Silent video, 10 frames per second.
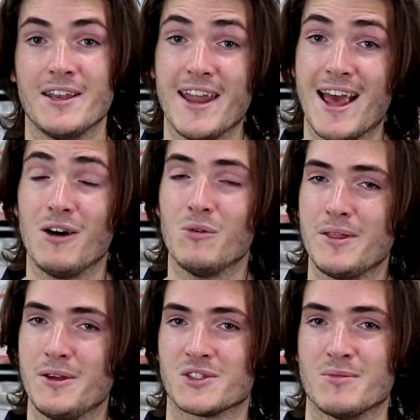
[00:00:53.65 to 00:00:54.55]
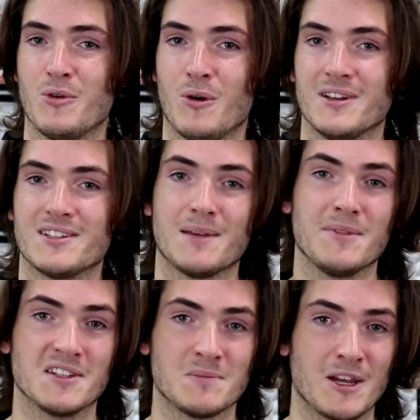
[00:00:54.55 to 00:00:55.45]
Now, with your support,
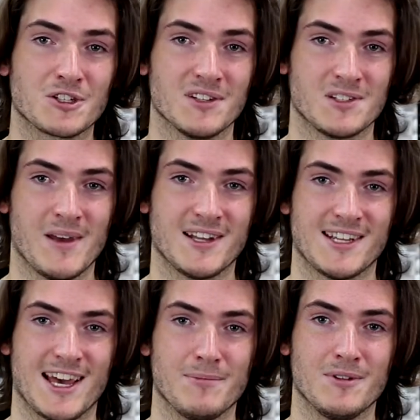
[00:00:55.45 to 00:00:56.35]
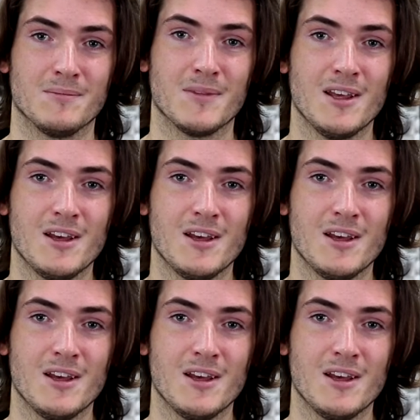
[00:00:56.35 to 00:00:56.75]
something special is about to happen.